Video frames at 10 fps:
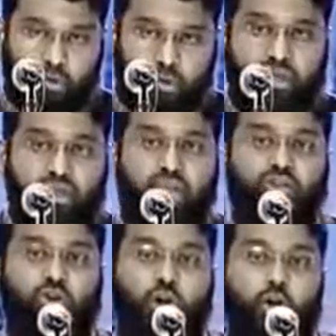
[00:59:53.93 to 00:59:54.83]
that
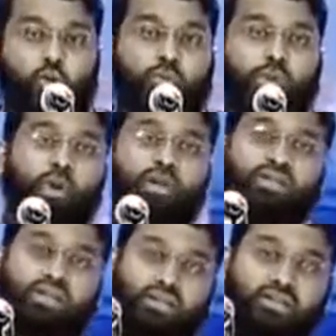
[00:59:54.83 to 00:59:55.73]
each god would be
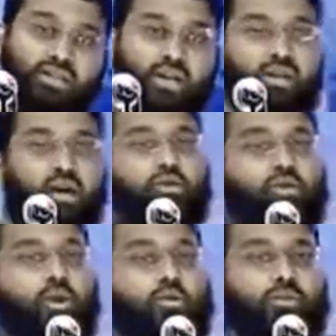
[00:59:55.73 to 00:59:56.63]
wanting this and the other
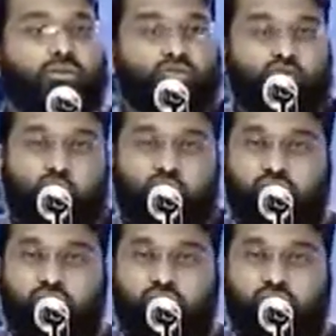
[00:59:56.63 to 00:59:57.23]
god would be destroying